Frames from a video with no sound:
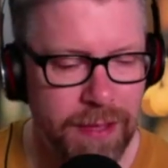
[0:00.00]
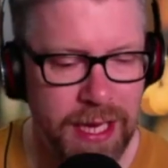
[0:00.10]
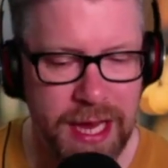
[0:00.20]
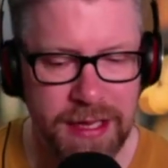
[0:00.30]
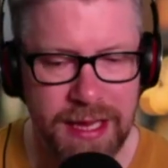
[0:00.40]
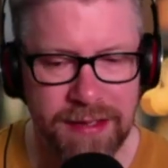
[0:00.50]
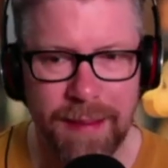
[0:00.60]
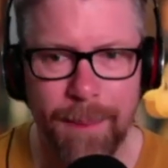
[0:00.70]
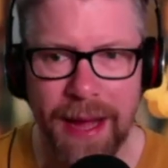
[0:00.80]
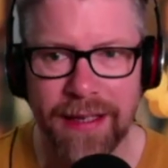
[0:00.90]
it's
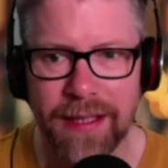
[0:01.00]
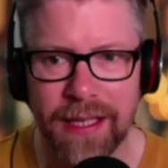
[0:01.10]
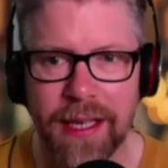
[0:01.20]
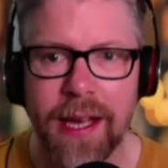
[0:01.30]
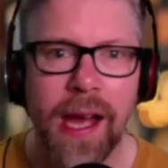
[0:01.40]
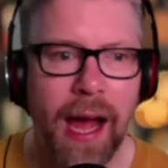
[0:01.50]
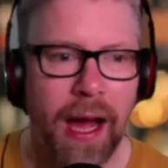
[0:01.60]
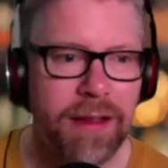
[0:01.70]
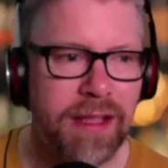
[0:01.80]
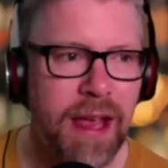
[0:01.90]
demanding
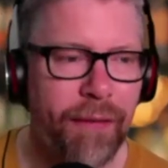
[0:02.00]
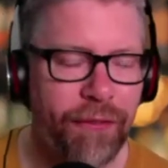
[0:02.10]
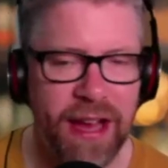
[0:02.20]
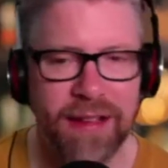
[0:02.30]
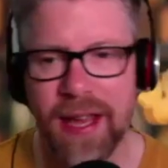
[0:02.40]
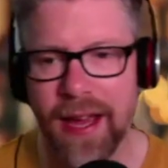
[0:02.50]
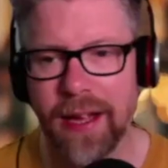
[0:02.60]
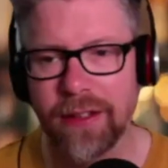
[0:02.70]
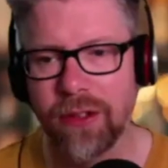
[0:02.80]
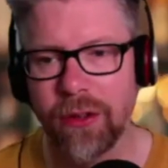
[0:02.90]
and the effect it
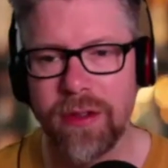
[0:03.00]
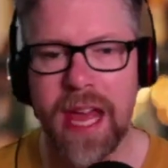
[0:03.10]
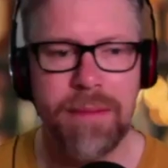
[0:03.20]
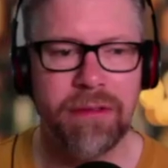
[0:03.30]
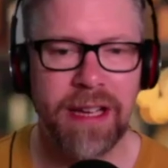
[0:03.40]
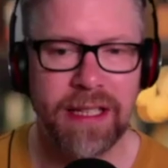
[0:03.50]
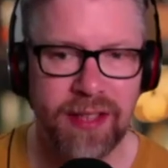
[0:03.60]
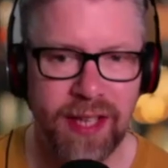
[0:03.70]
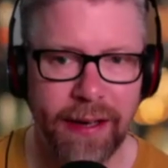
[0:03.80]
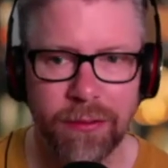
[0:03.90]
has on
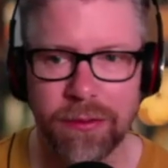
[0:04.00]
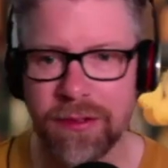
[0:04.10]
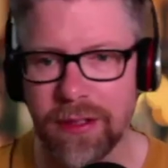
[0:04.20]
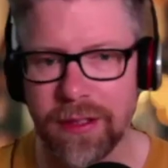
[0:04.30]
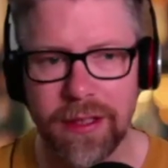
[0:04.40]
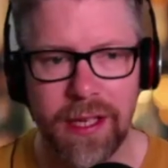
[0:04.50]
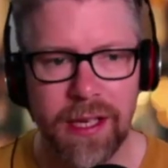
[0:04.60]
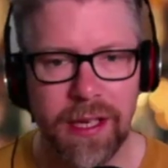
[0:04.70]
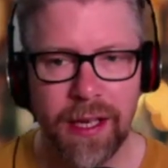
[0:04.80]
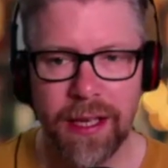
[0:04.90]
neighboring towns and
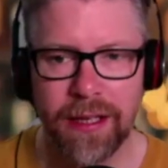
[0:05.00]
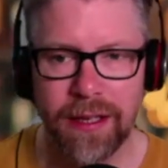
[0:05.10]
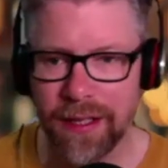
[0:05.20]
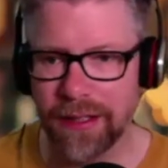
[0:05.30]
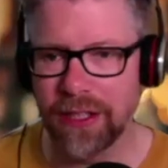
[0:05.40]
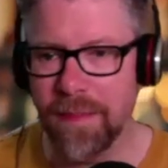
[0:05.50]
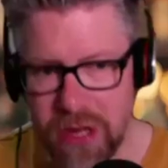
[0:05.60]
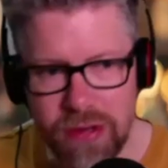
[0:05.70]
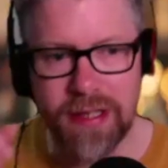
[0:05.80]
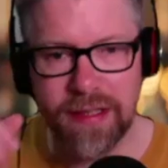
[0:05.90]

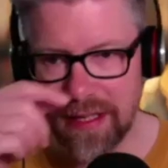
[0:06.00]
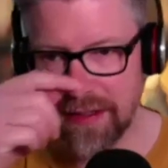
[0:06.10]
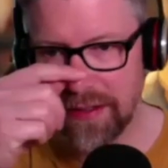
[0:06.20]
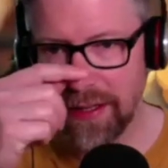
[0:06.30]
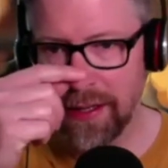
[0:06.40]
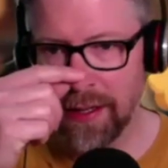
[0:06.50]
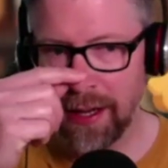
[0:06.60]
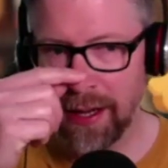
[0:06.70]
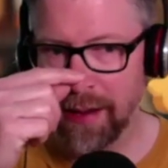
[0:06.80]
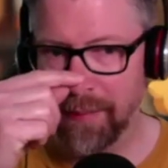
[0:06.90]
communities.
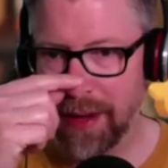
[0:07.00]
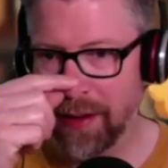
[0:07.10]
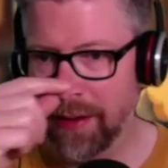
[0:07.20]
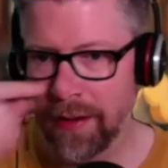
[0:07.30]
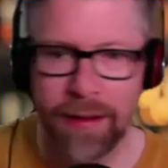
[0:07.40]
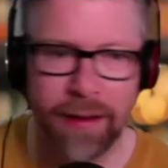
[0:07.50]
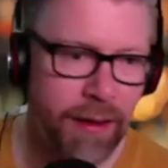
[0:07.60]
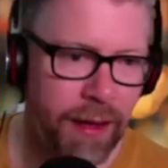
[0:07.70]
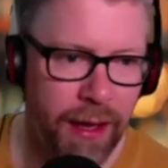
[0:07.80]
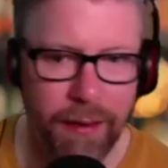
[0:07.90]
Um,
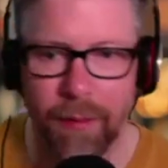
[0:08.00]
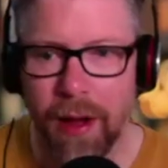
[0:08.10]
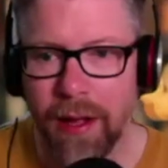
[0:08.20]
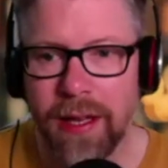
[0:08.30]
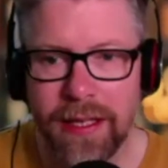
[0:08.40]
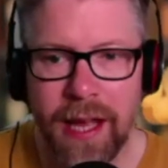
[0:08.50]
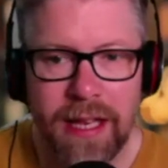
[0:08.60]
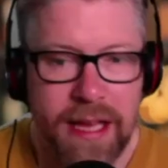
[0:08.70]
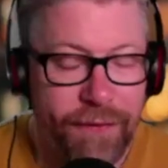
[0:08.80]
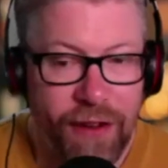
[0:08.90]

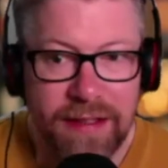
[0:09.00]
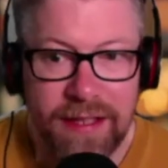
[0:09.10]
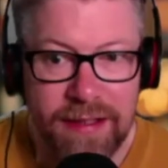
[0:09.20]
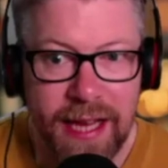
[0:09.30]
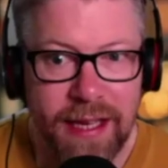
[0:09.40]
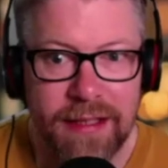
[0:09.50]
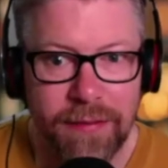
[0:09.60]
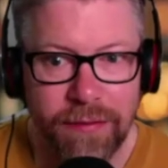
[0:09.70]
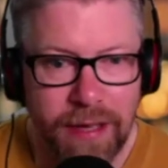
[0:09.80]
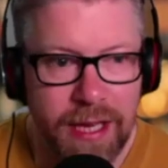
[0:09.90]
and the effect is
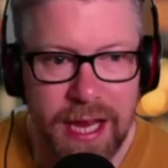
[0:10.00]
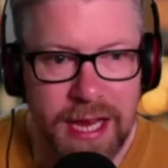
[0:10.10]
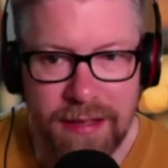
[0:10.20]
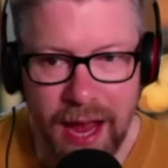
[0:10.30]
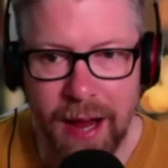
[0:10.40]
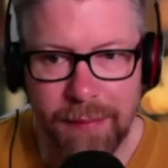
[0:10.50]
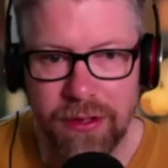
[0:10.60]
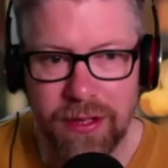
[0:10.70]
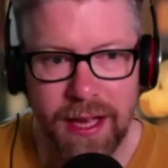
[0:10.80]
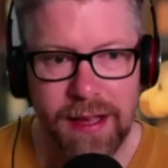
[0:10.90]
negative. It is
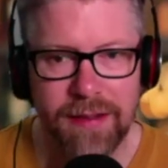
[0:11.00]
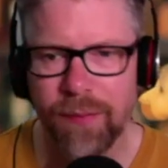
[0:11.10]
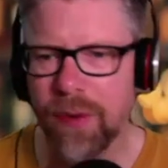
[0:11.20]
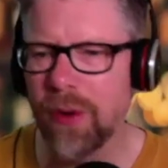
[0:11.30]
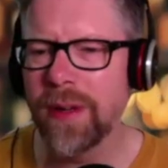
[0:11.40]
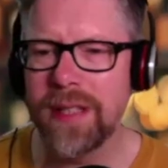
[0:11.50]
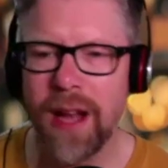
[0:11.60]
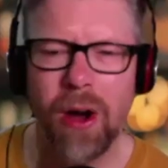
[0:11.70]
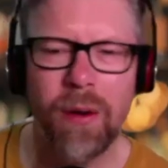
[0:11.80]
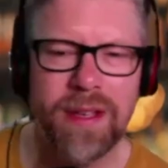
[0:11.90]
absolutely negative. We always
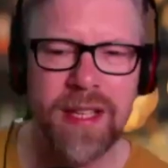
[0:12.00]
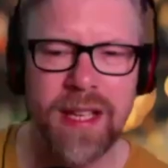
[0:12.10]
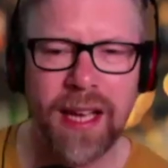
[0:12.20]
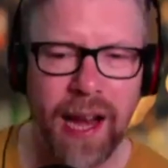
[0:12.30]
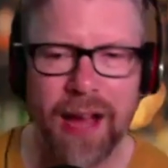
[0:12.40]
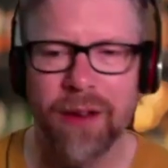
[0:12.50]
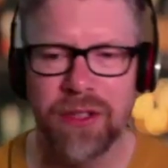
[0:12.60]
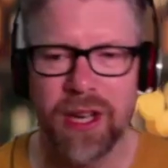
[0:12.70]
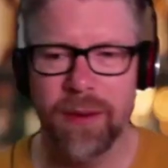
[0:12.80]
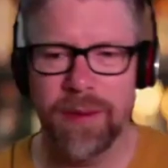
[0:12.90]
say, "Oh, it's in the
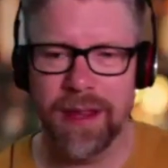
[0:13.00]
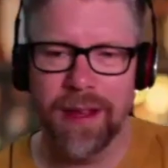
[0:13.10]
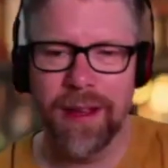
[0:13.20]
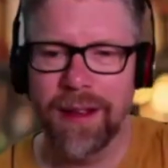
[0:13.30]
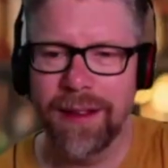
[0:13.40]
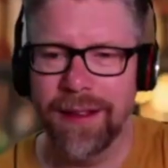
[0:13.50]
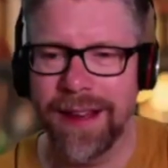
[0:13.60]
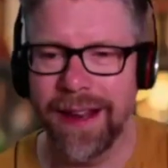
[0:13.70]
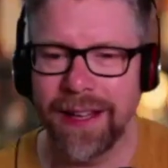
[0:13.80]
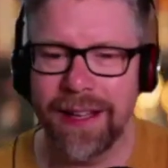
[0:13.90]
cloud,"
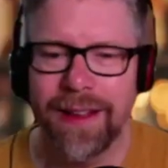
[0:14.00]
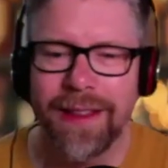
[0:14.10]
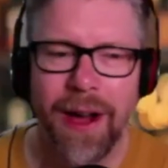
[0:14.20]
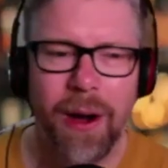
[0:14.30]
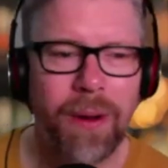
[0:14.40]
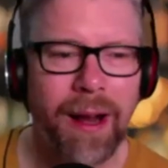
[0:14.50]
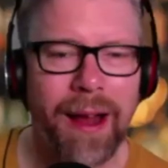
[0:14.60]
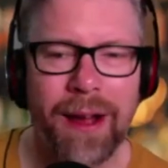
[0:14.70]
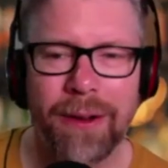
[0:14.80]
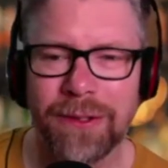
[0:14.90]
the whole
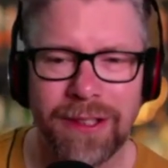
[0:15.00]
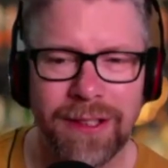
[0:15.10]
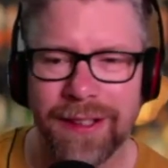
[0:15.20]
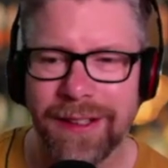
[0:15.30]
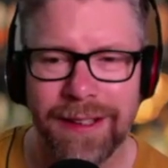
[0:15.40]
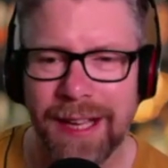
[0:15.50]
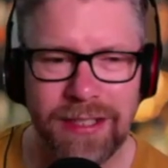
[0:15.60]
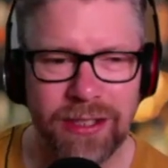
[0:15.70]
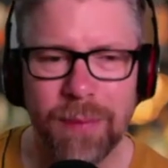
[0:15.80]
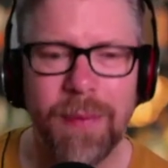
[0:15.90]
cloud.
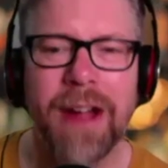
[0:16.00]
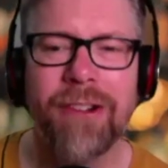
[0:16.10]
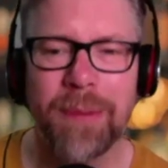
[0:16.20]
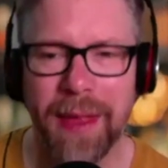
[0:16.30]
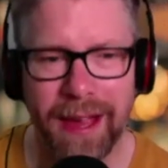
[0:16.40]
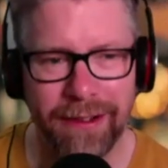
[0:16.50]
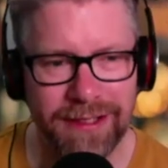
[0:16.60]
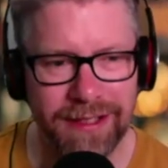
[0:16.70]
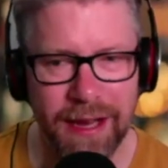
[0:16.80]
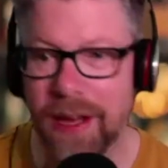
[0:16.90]
It's somewhere up there,
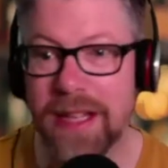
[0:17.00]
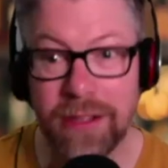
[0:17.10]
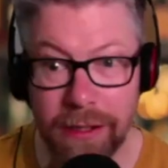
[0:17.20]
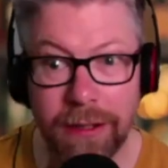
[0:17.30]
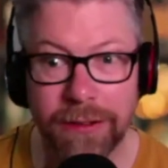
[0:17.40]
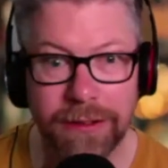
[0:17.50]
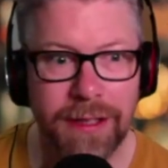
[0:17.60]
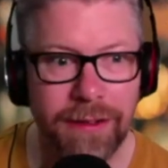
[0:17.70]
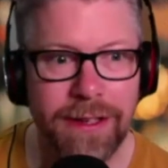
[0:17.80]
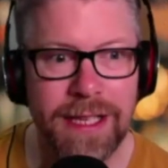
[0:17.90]
isn't it? It's
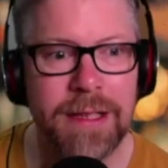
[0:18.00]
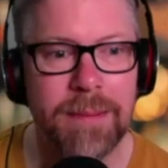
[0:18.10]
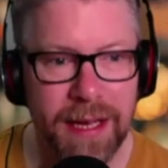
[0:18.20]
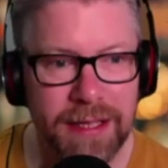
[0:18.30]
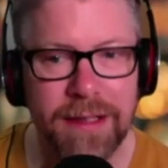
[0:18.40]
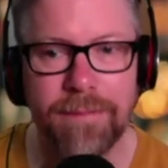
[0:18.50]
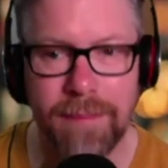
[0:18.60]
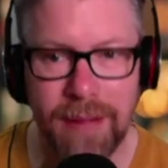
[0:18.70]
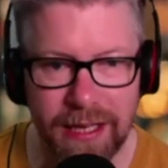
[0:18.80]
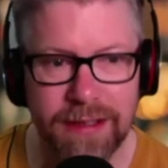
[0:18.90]
not. They're in these massive,
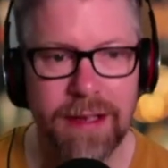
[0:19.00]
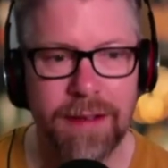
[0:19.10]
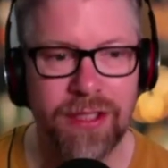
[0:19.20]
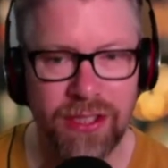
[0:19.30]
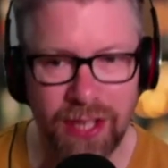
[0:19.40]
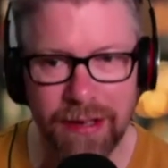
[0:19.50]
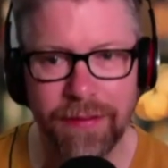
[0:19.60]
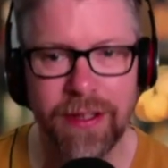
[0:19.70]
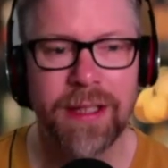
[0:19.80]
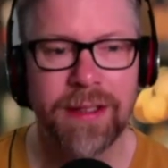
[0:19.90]
massive
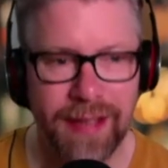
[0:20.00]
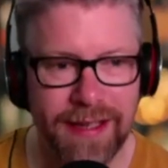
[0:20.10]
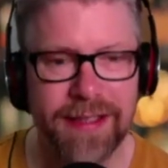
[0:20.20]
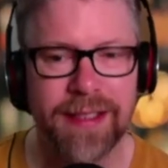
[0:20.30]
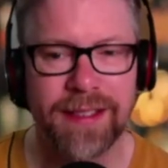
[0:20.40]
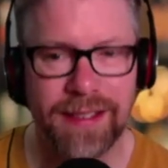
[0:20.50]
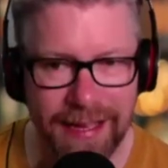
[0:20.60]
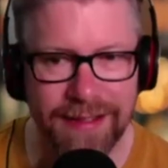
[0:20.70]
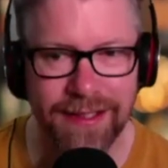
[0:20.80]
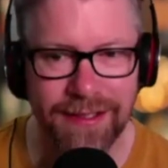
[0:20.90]
server data
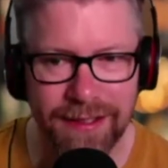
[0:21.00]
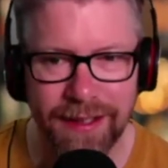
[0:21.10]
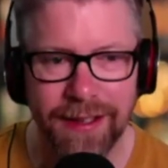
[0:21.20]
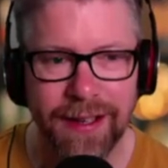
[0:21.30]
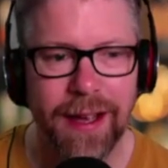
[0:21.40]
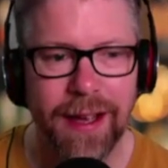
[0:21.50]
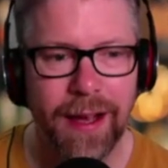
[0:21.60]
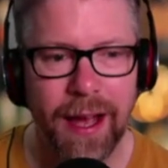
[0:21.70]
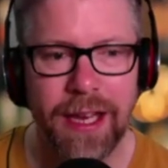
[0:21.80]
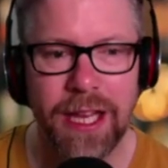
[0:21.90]
centers,
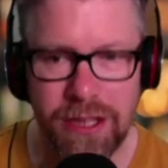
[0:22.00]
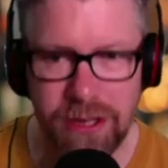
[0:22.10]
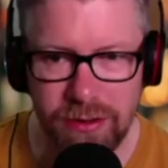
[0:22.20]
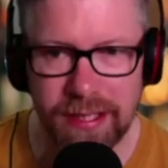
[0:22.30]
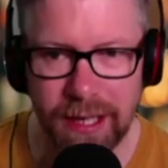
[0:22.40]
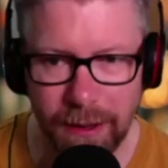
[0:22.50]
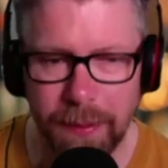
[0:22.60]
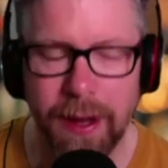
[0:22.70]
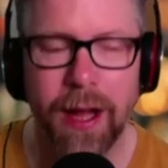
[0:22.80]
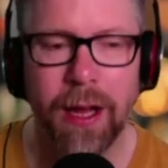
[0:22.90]
and they're using
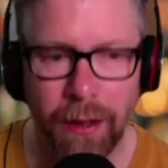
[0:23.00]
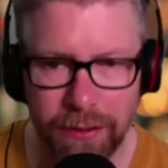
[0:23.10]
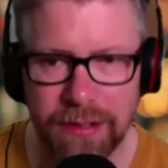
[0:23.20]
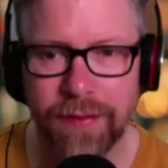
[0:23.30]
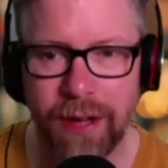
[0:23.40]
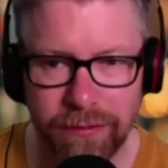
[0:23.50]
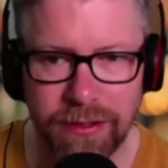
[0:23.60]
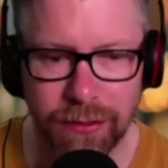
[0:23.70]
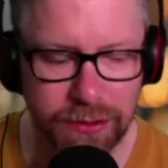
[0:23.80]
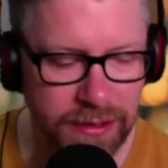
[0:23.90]
up a lot of our
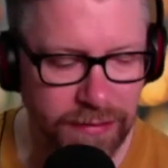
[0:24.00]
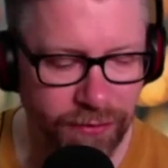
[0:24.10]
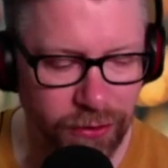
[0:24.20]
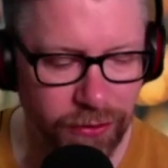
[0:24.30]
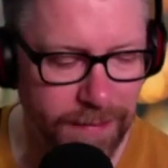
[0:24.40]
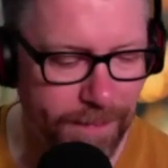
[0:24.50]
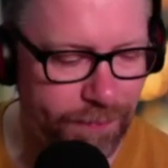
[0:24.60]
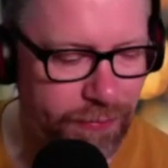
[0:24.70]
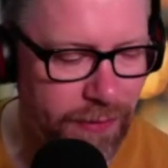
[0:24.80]
resources for it.